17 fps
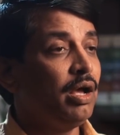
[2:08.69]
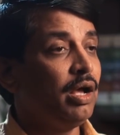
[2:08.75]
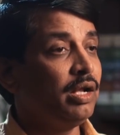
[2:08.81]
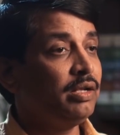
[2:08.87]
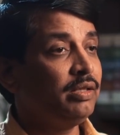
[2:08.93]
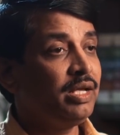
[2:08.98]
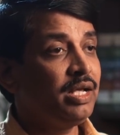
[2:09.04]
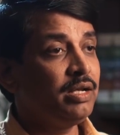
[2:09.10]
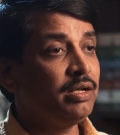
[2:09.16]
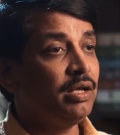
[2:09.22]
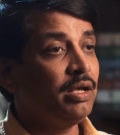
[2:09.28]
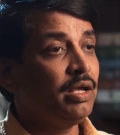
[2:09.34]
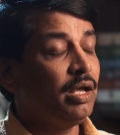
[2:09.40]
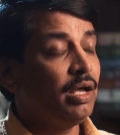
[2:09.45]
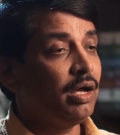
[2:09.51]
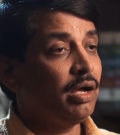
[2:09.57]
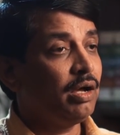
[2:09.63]
And then
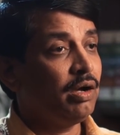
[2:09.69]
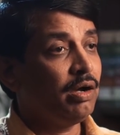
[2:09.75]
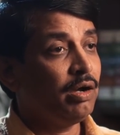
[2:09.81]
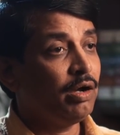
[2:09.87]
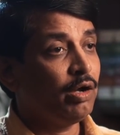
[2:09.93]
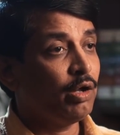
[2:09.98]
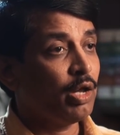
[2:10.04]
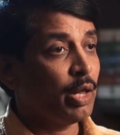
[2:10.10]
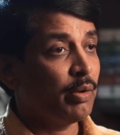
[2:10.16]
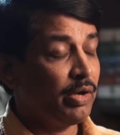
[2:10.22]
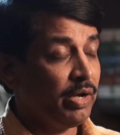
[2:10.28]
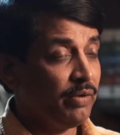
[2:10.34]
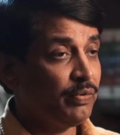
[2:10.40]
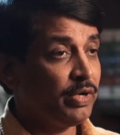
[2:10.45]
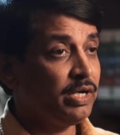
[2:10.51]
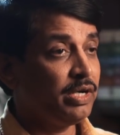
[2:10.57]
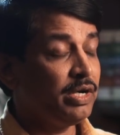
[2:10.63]

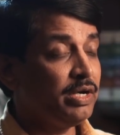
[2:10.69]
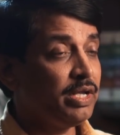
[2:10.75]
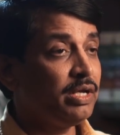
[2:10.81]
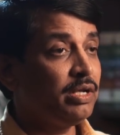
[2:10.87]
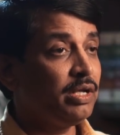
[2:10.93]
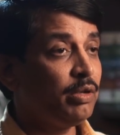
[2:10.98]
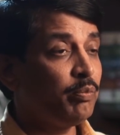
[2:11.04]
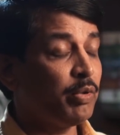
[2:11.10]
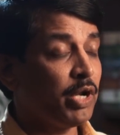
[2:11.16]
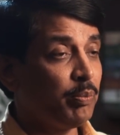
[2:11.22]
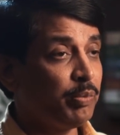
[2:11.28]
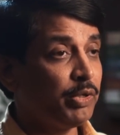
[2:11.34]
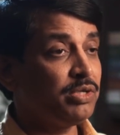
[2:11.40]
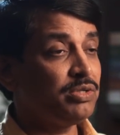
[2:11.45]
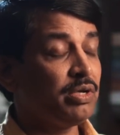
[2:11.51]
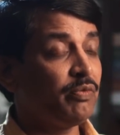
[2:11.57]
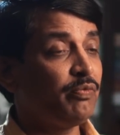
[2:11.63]
definite integral,
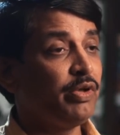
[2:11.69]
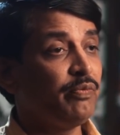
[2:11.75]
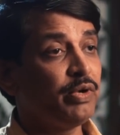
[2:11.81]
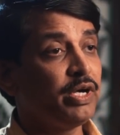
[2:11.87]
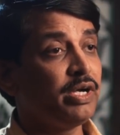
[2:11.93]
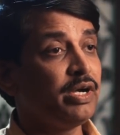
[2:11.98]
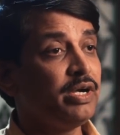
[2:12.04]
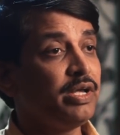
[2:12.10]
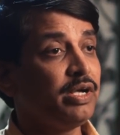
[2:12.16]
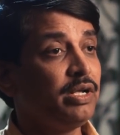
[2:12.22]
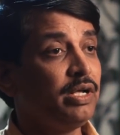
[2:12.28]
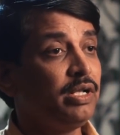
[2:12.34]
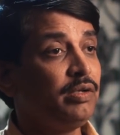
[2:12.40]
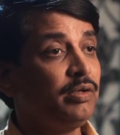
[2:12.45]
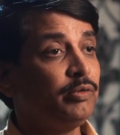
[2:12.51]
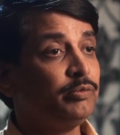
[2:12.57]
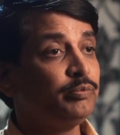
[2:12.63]
properties of definite
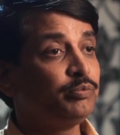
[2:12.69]
integral,